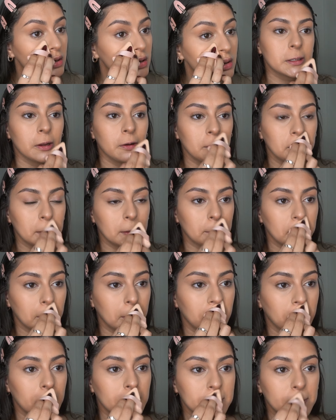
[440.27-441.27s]
Sorry if this
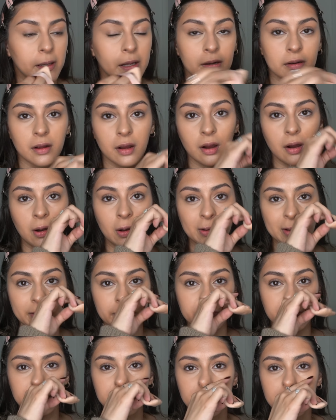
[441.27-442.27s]
video has been all
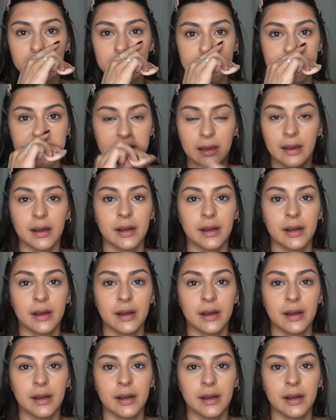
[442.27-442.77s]
over the place.